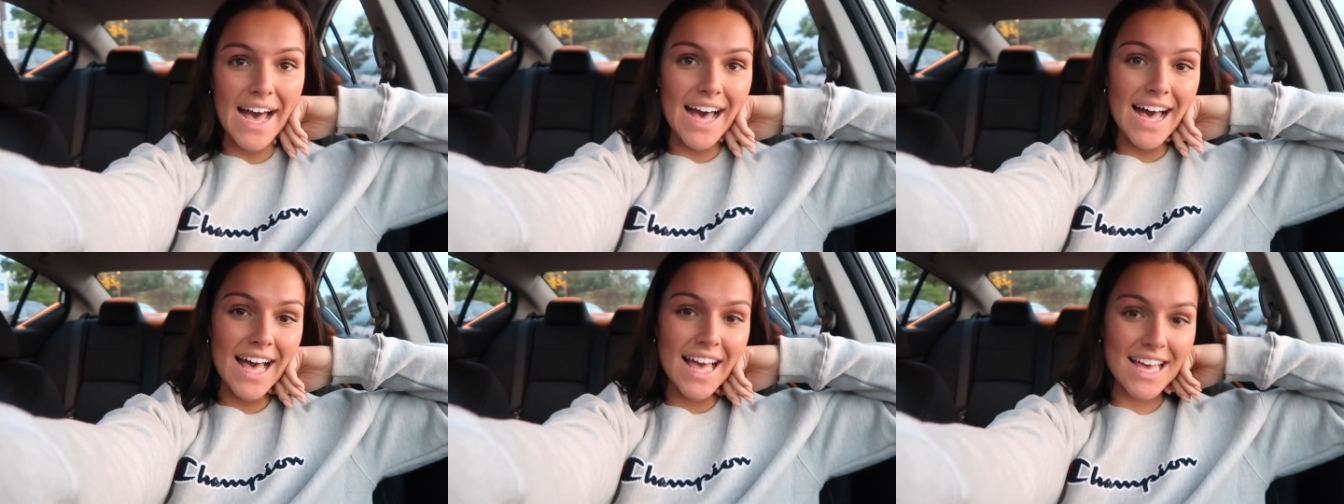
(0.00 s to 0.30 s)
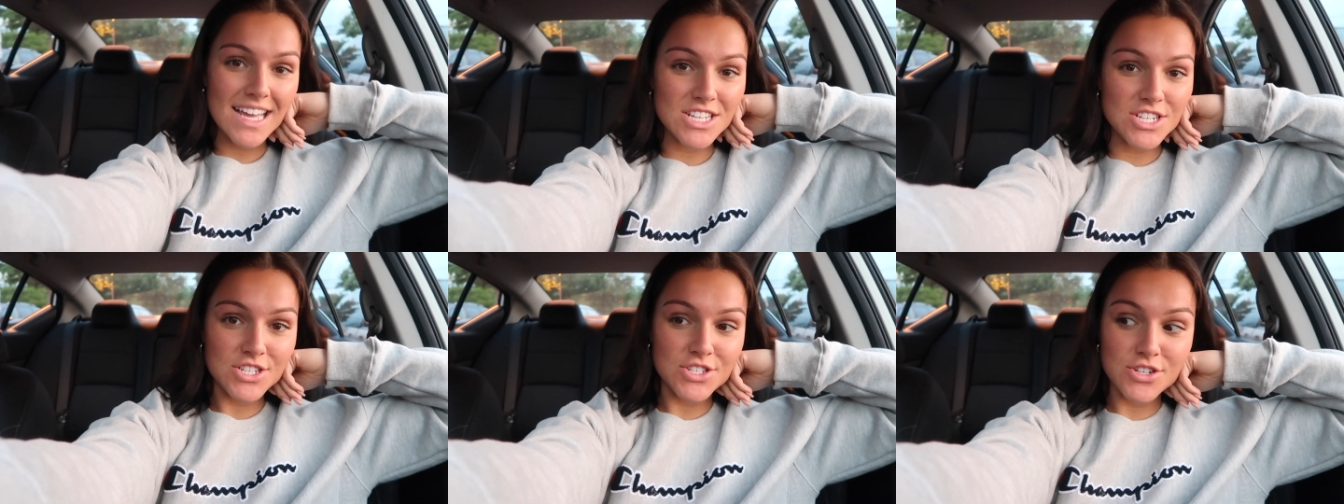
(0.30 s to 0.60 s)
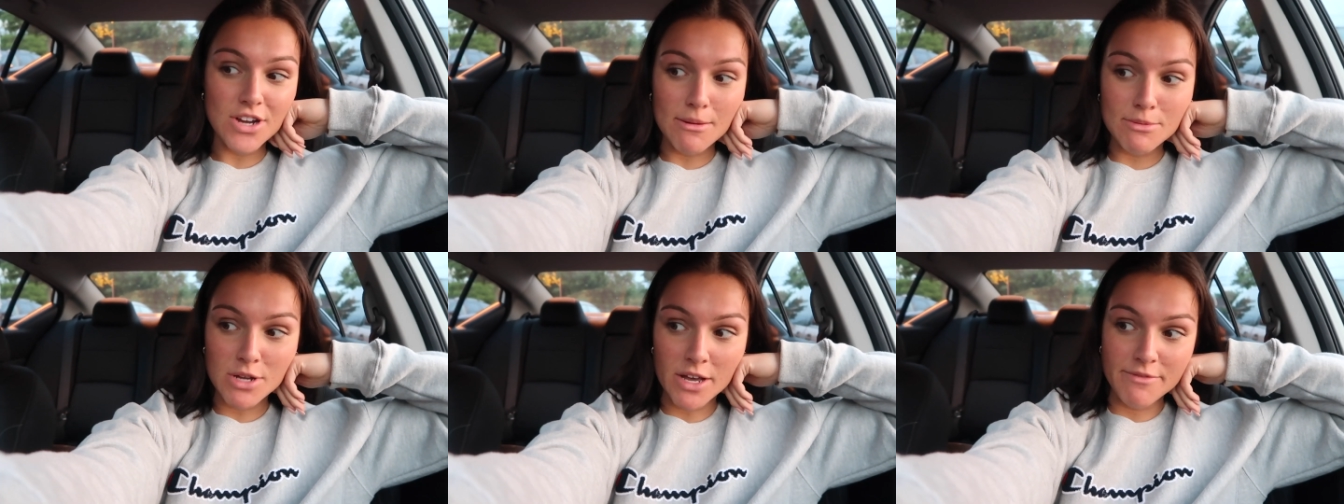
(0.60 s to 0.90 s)
I just
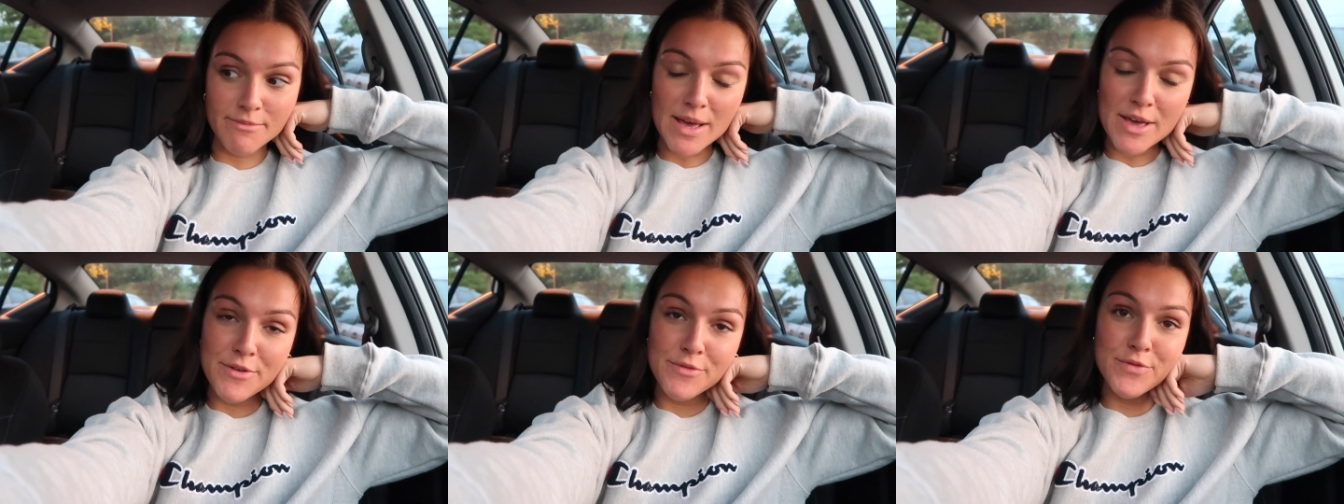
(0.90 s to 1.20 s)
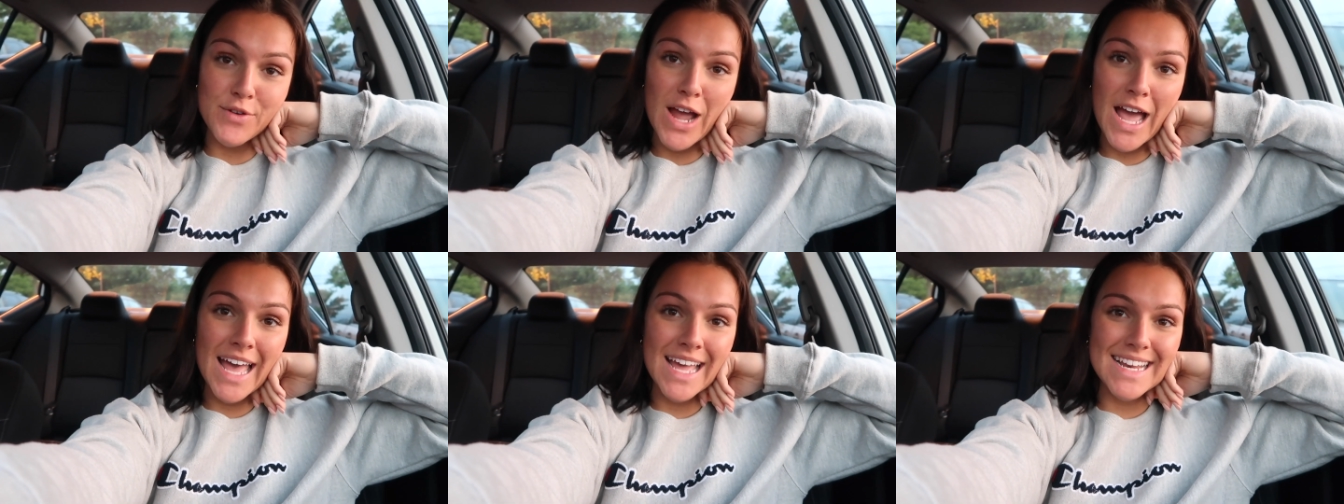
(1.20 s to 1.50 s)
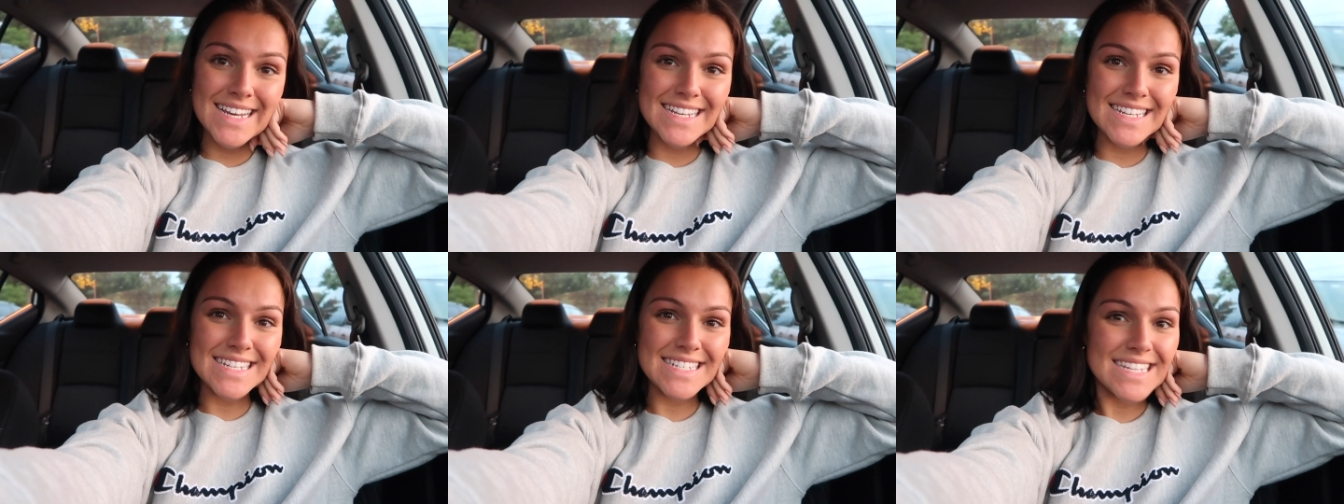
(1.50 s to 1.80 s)
dropped off my
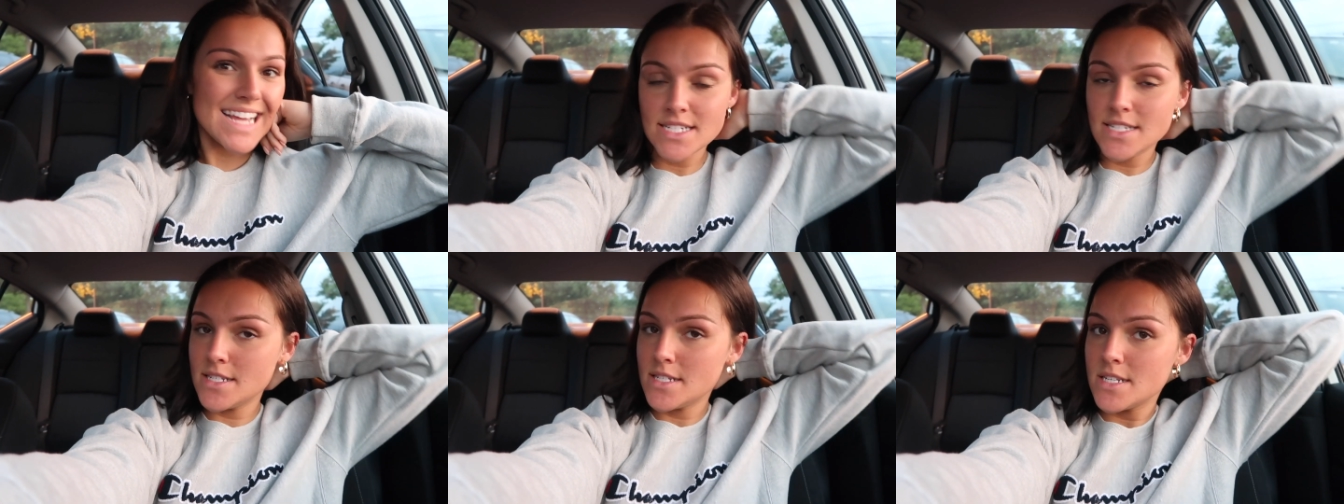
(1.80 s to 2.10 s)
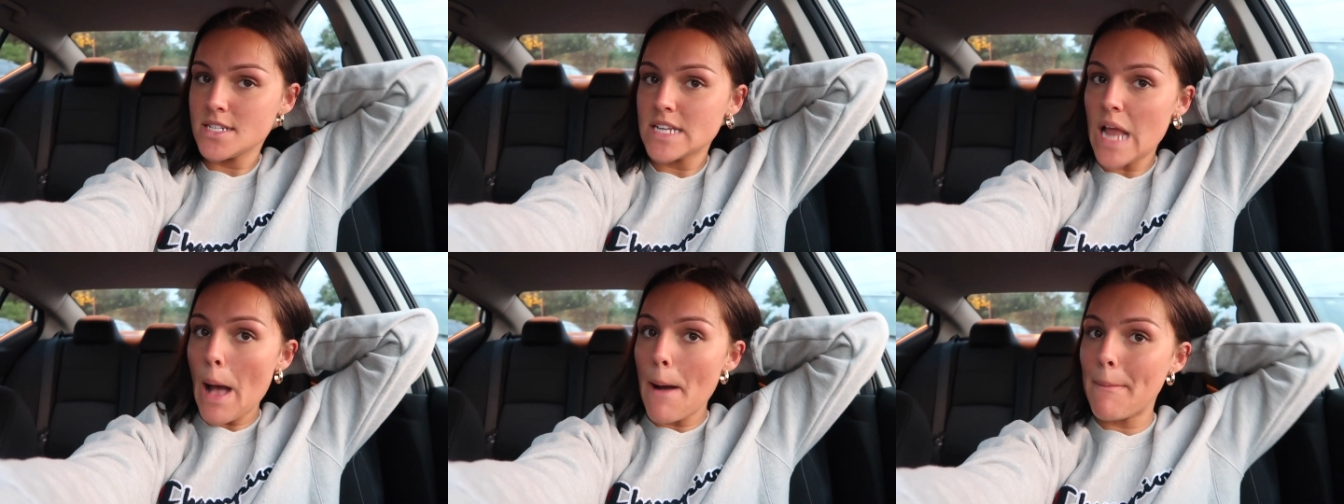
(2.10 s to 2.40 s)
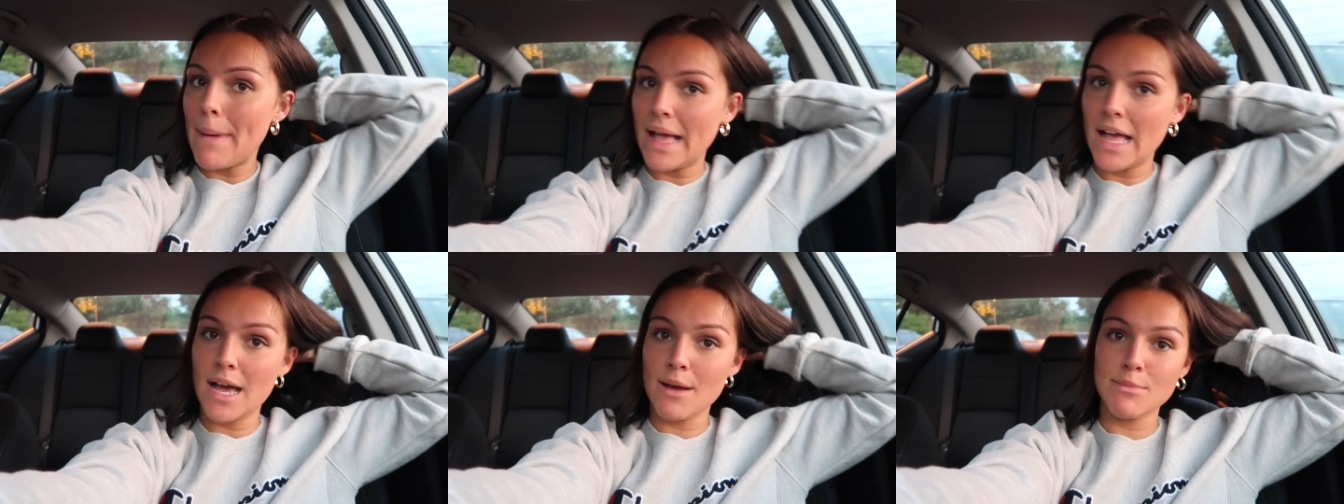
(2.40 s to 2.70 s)
friend and
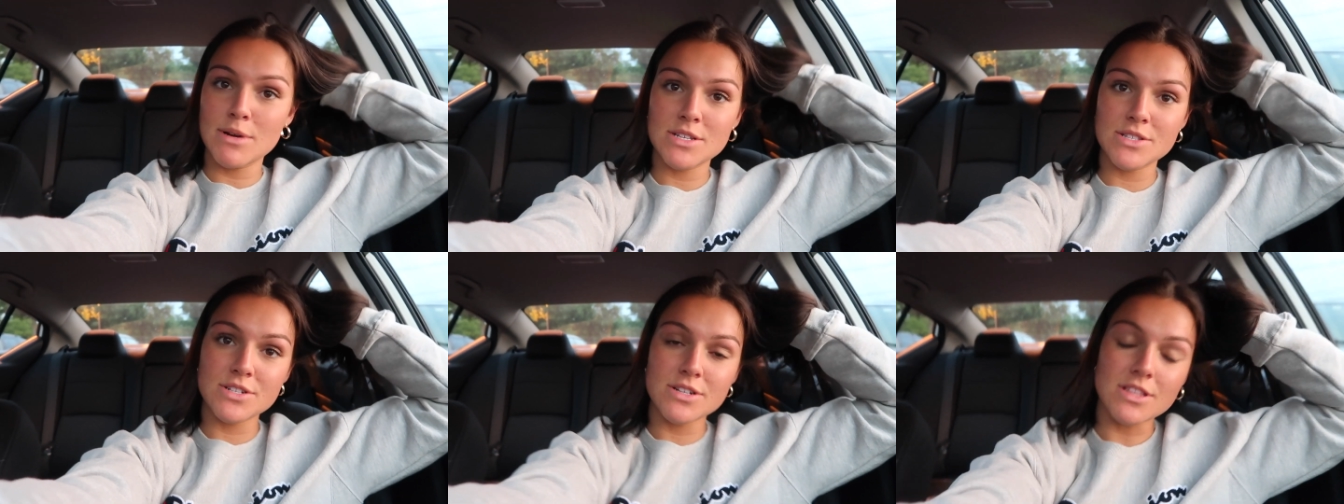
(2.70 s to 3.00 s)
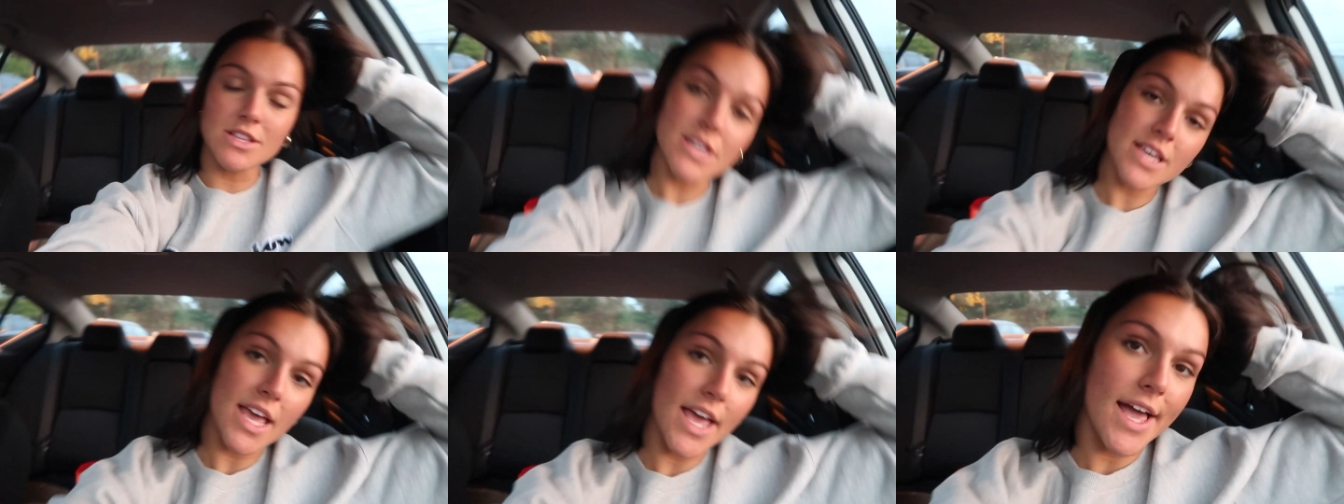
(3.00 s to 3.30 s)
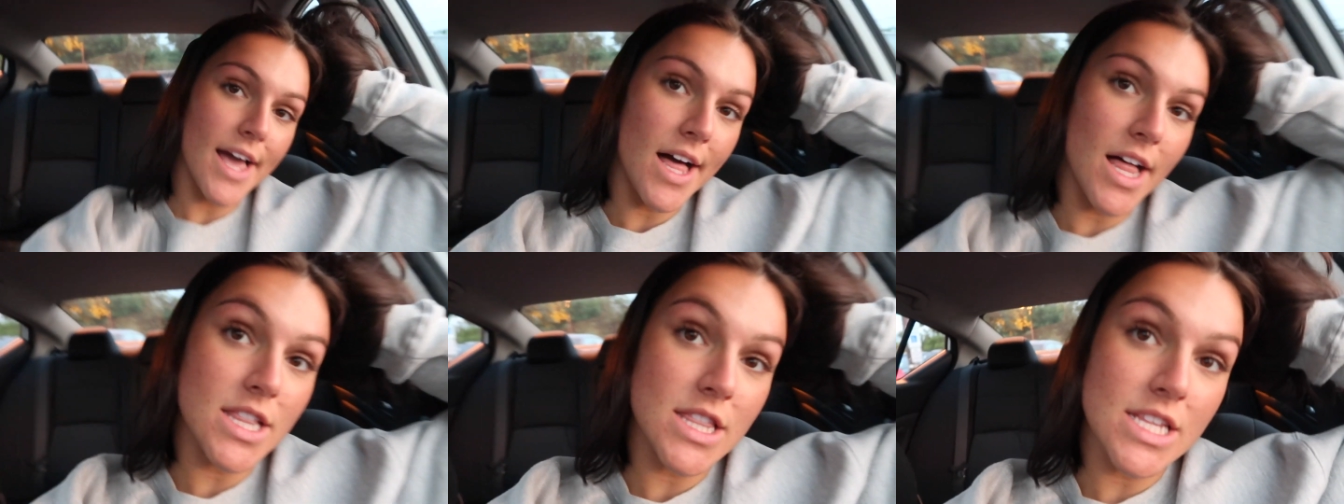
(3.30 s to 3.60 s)
my eyebrows are
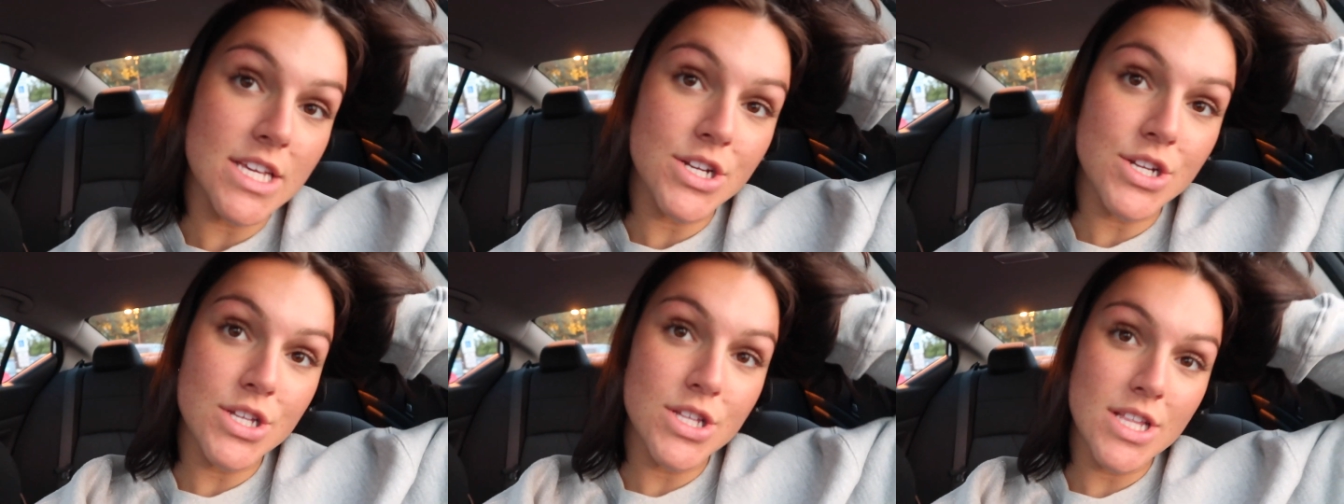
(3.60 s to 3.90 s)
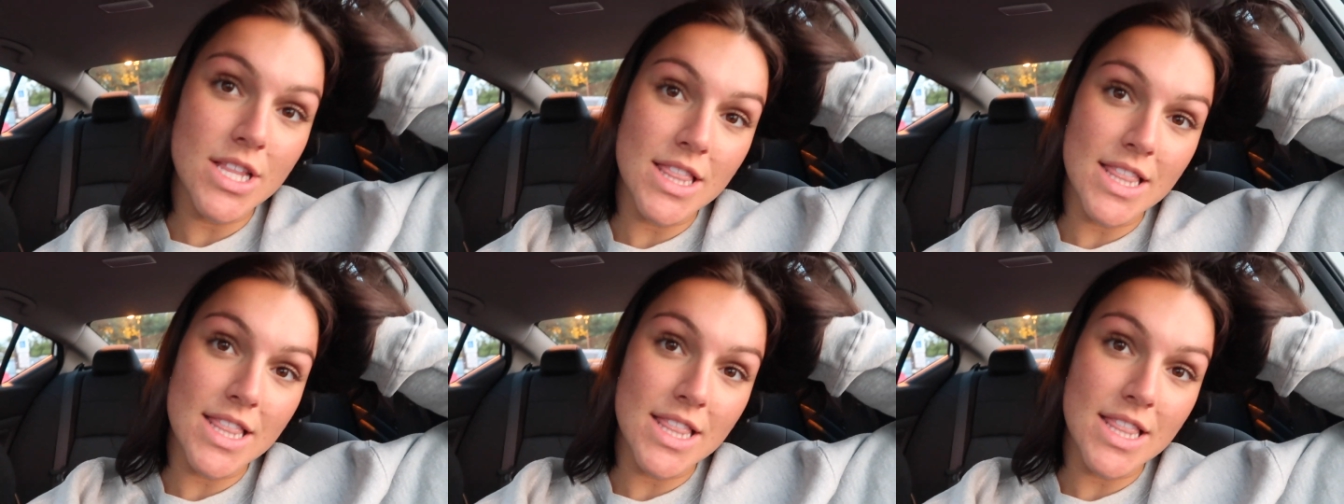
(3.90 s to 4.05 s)
looking a little